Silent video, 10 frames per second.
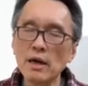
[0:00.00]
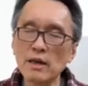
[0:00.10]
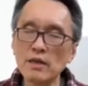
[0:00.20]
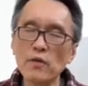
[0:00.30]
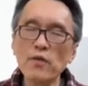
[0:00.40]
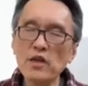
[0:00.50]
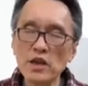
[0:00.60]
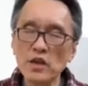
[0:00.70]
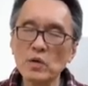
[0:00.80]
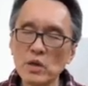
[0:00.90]
is
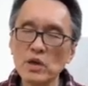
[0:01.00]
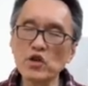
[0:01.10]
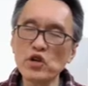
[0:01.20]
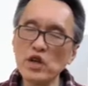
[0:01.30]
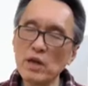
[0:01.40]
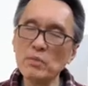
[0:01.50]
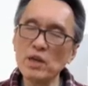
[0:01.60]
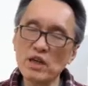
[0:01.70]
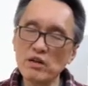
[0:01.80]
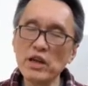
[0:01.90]
free to be
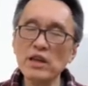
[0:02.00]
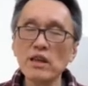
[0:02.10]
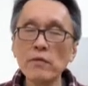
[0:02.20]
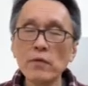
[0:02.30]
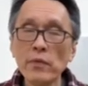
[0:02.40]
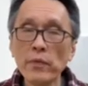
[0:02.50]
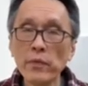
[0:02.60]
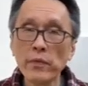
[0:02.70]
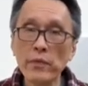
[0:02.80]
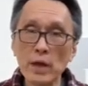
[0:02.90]
creative.
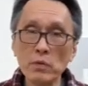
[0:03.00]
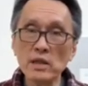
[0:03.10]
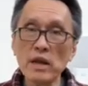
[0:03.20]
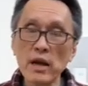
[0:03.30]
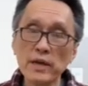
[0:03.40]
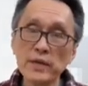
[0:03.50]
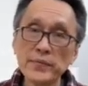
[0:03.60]
Then we start.